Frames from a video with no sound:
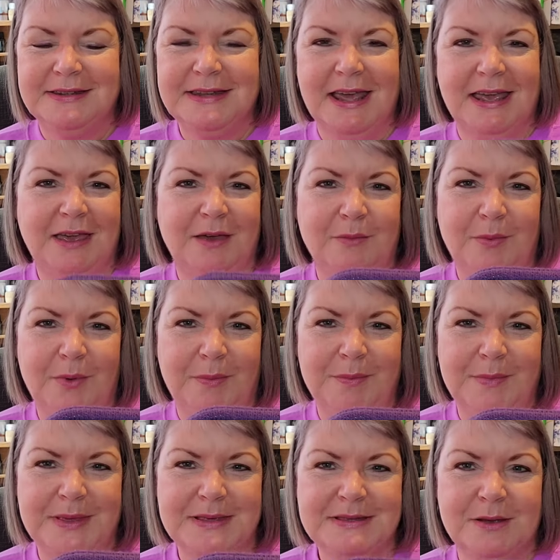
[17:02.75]
to take it with
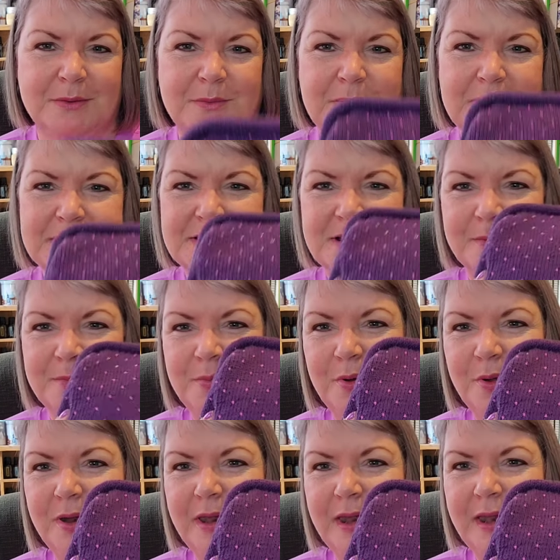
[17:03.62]
me somewhere, so I
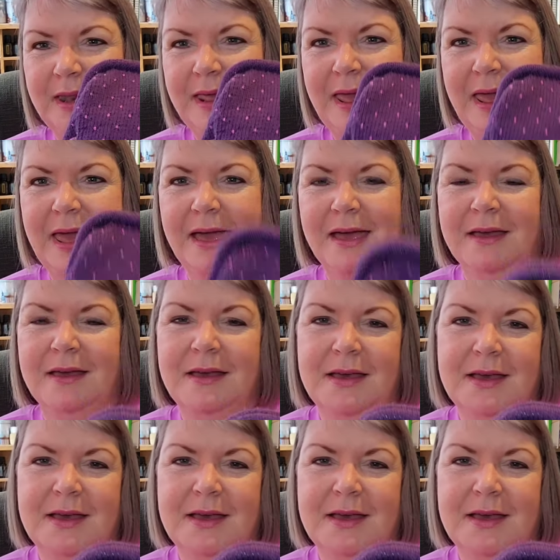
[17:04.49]
put it in here